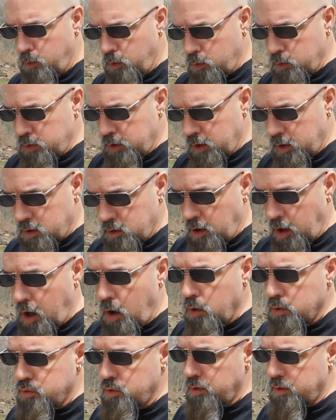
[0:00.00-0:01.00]
What was I going to talk?
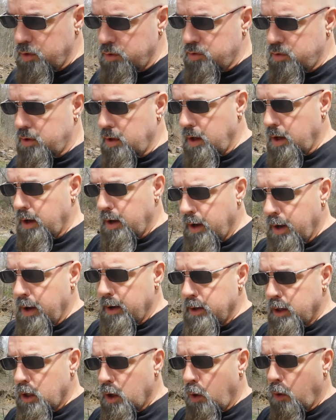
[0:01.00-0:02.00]
Oh, so there's,
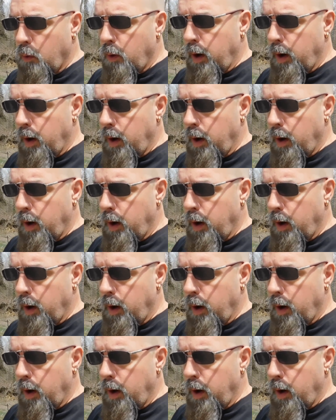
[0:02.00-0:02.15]
you know,